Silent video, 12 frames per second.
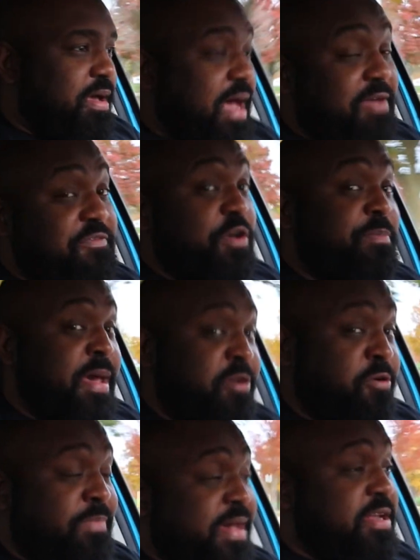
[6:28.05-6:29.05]
I feel
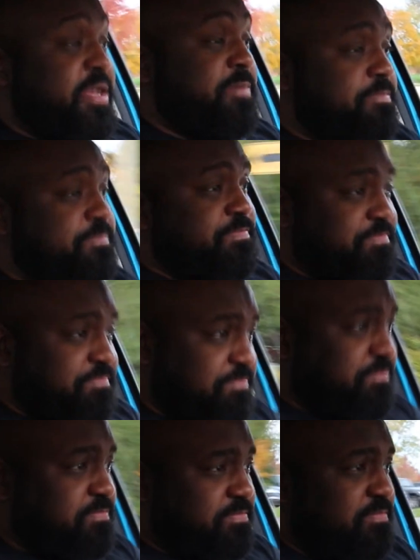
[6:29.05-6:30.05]
better about it.
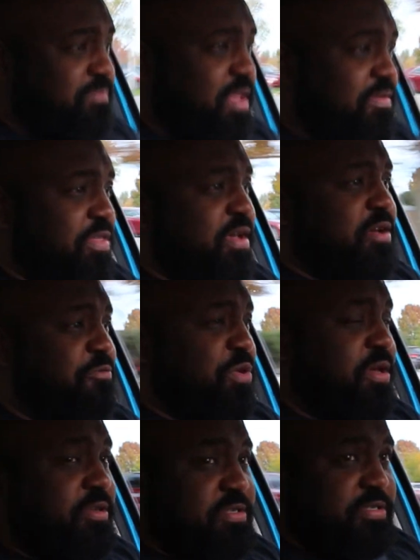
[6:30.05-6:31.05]
The
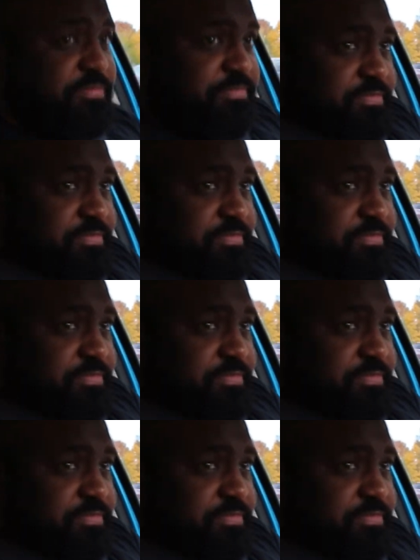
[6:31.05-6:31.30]
wheels,